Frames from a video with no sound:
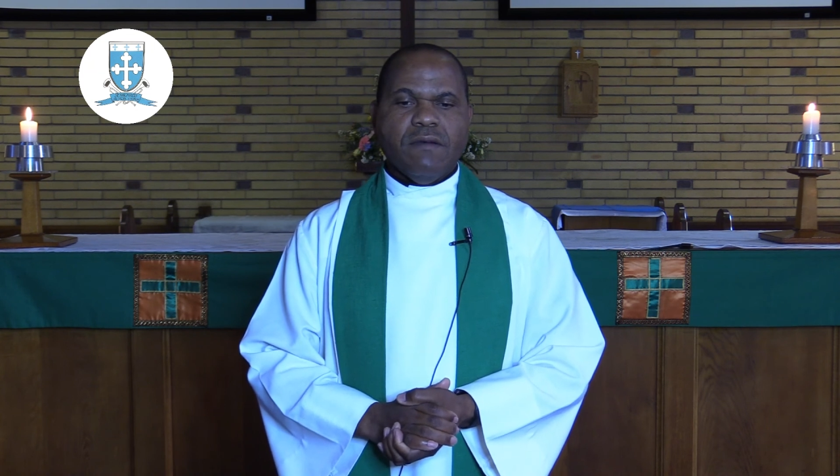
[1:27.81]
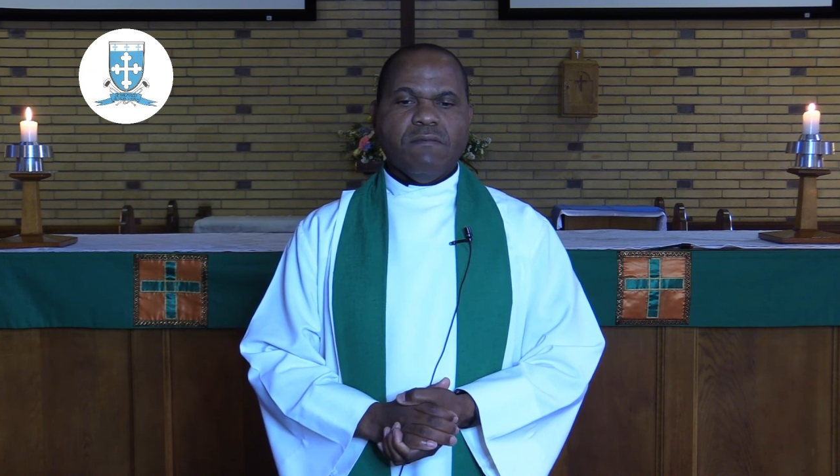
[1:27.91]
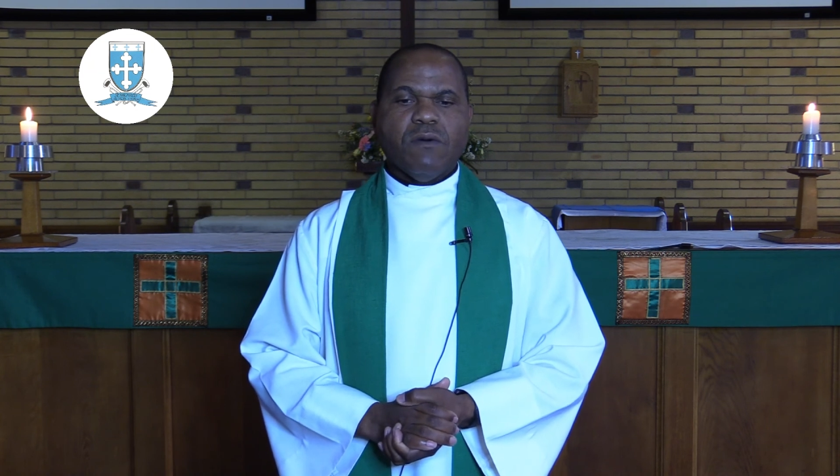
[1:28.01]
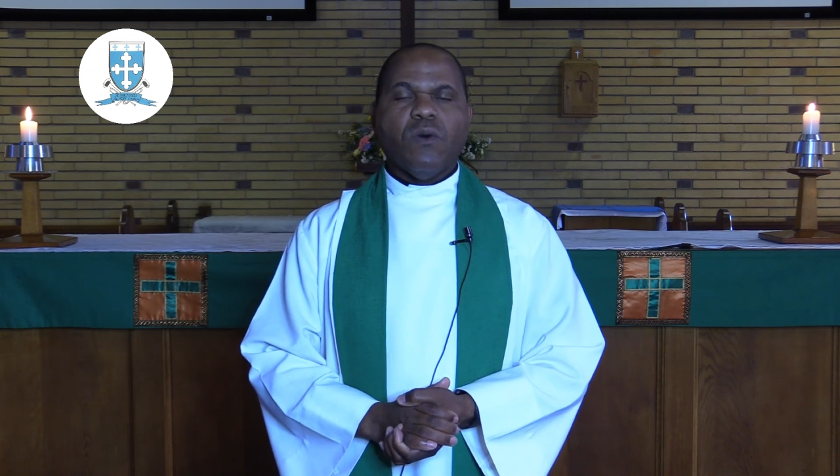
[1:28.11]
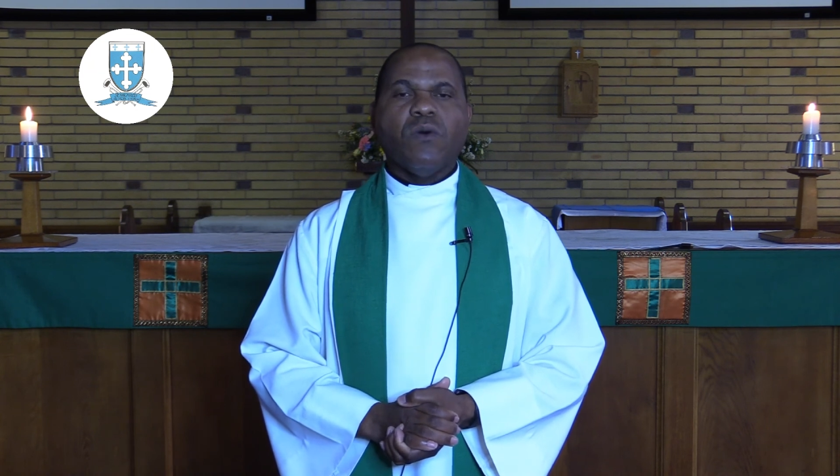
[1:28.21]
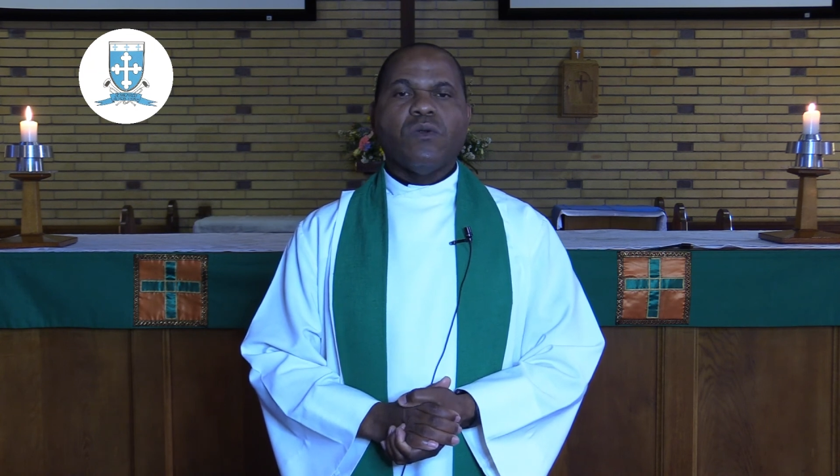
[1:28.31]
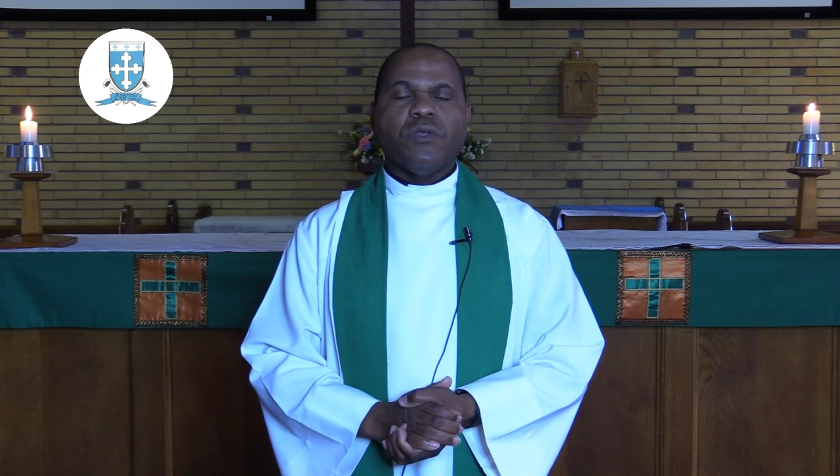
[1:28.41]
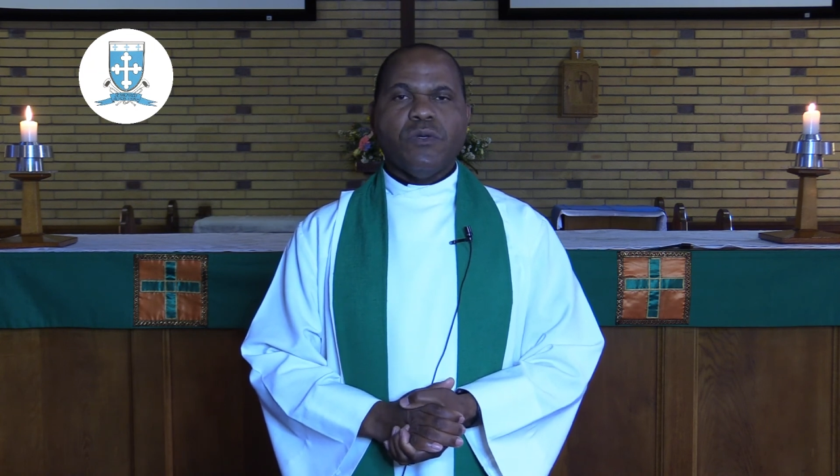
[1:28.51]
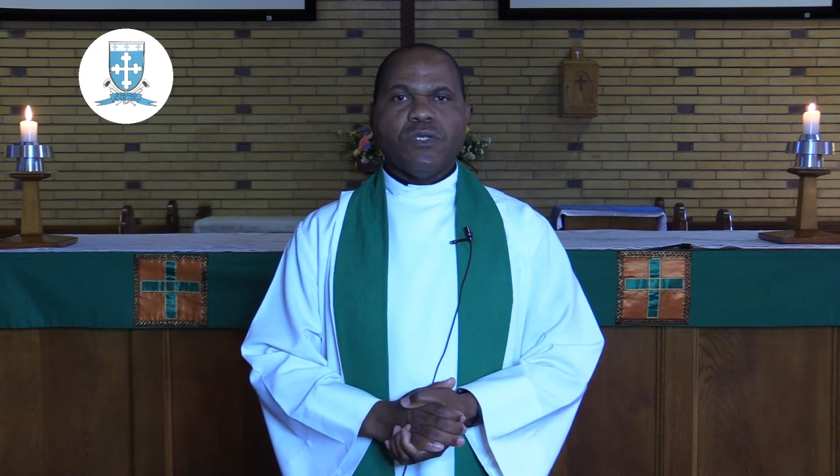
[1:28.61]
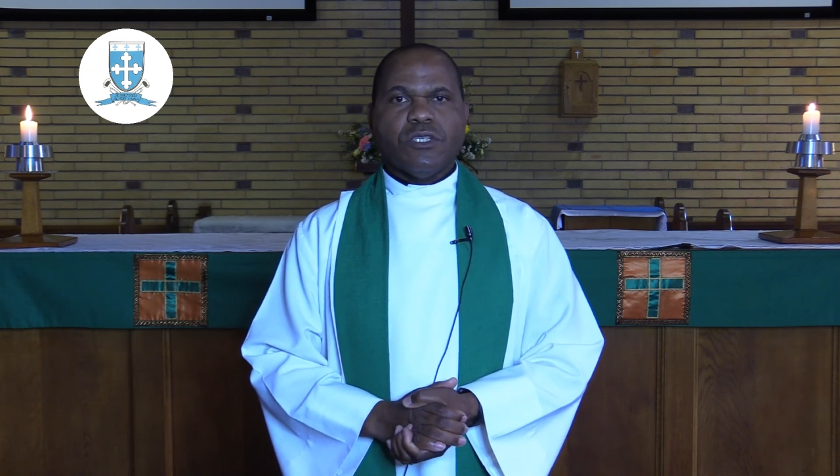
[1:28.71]
for all
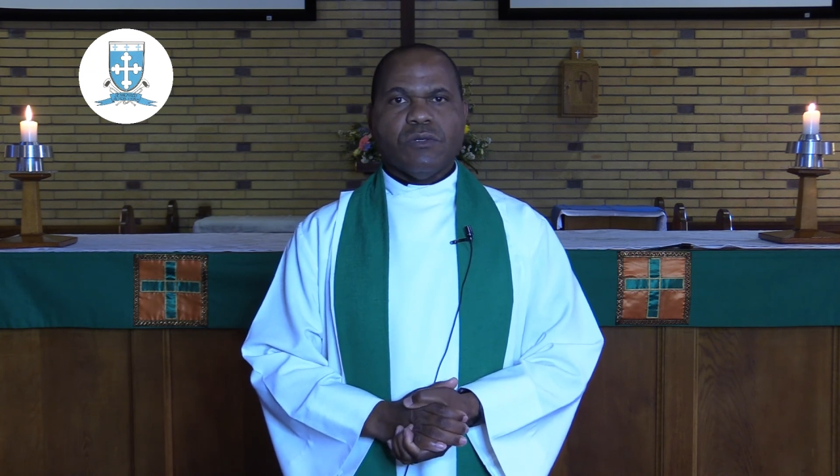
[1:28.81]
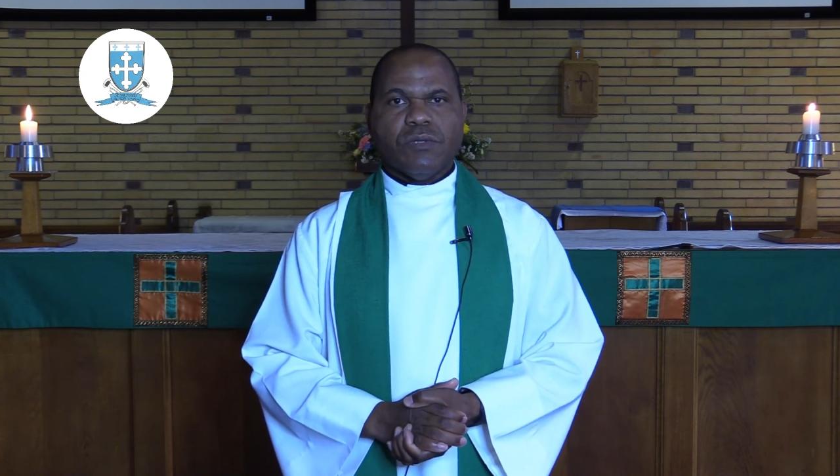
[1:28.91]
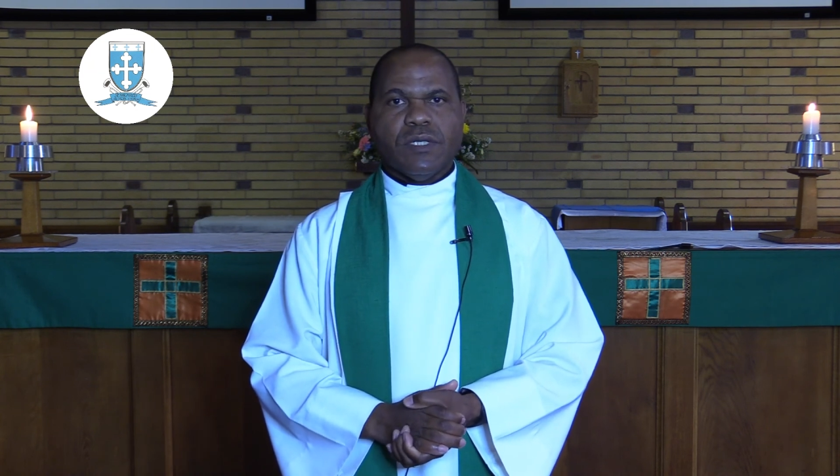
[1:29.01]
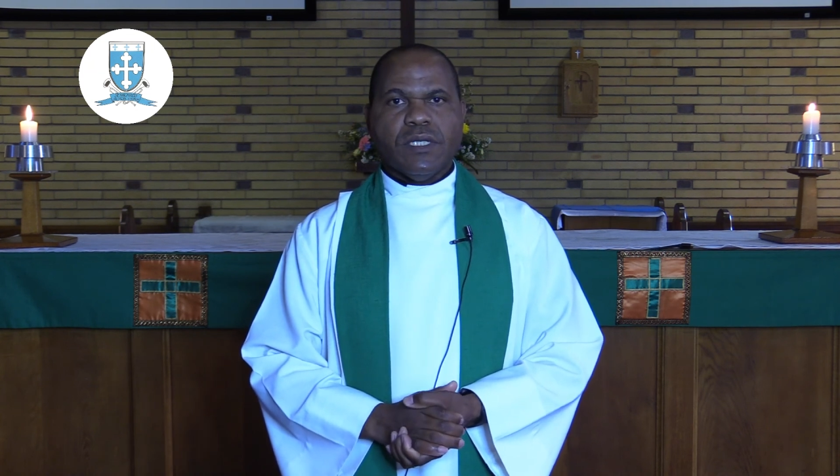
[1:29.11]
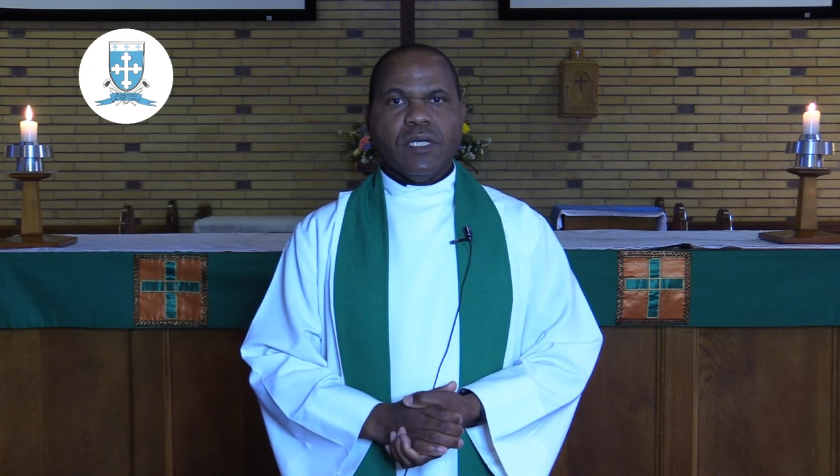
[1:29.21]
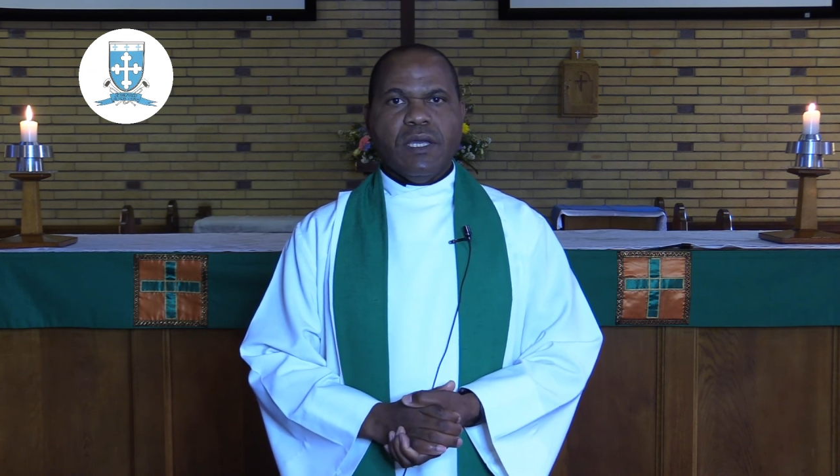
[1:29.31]
your children